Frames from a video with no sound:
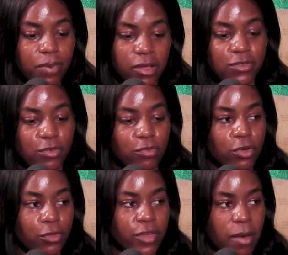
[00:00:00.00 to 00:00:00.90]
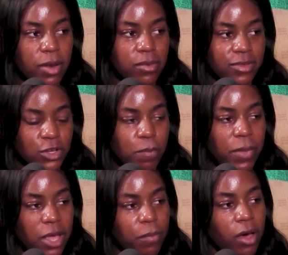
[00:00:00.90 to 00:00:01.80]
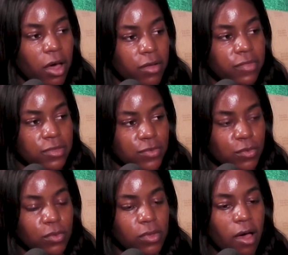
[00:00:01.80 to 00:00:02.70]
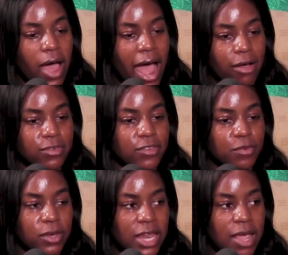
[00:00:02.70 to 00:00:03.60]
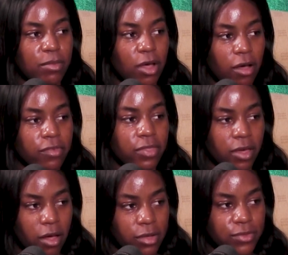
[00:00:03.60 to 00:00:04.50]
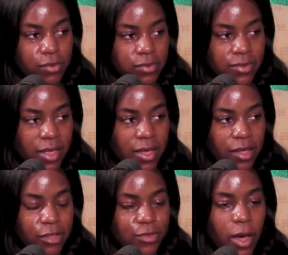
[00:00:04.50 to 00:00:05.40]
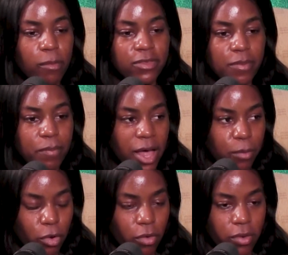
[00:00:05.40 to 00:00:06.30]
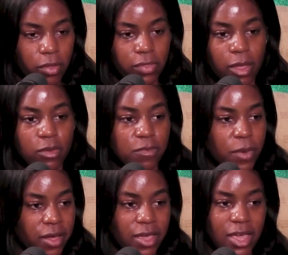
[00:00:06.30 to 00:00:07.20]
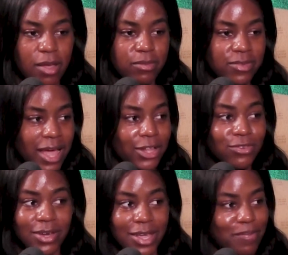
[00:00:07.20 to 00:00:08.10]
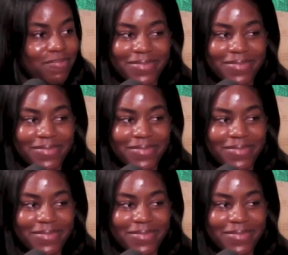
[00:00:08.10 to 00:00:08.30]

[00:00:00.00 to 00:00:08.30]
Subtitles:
because the royal family was such a big part of the school, our houses were named after the castles. So I was in Balmoral. There was Buckingham, Sandringham.